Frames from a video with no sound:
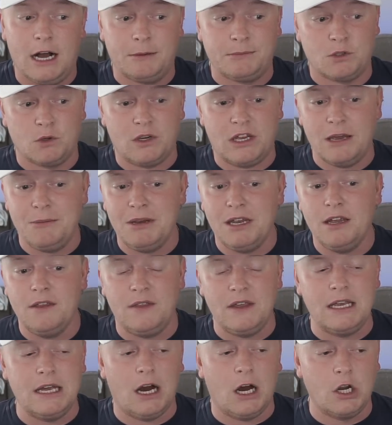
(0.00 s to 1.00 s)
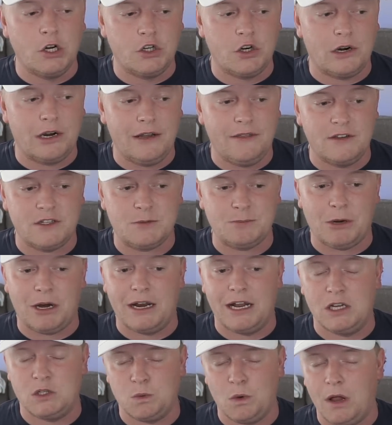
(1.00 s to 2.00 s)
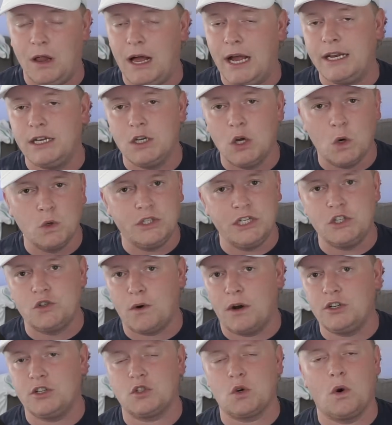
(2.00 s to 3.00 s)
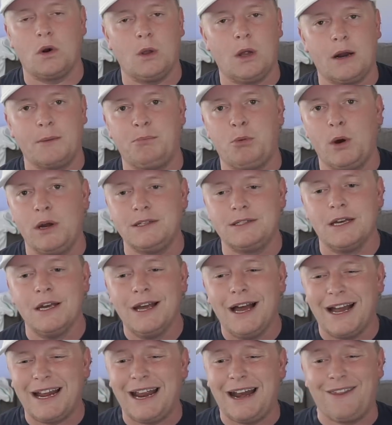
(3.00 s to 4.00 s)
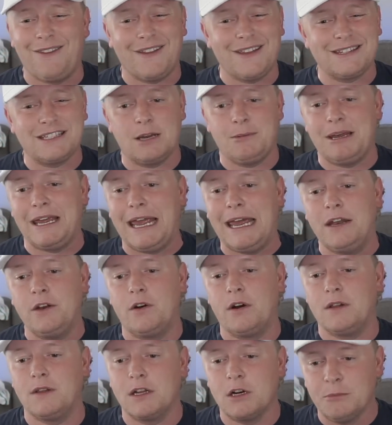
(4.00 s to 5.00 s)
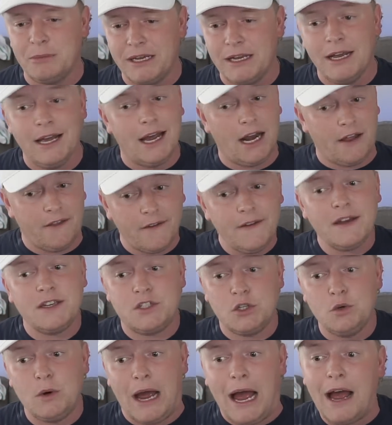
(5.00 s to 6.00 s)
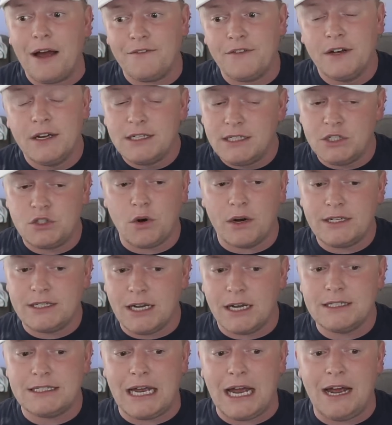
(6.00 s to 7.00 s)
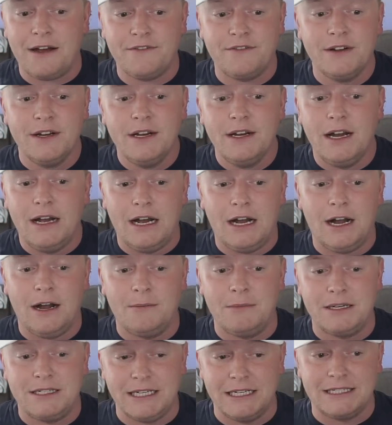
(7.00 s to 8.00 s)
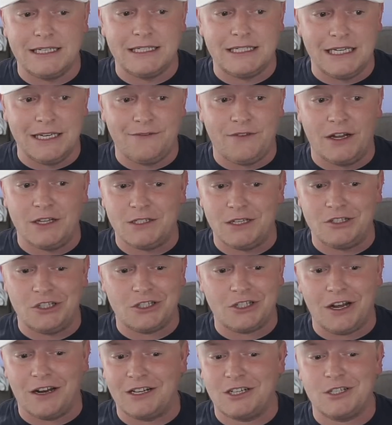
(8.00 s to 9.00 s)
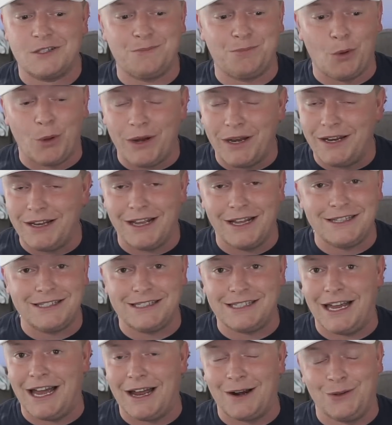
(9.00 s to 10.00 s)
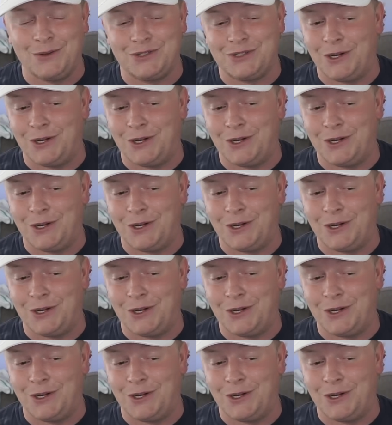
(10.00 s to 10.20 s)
So give me the under in this spot as well. I know Detroit just scored a lot of points. Again, I think it's going to be hindered a little bit, and I think Detroit does have a decent defense that just got exploited against Seattle.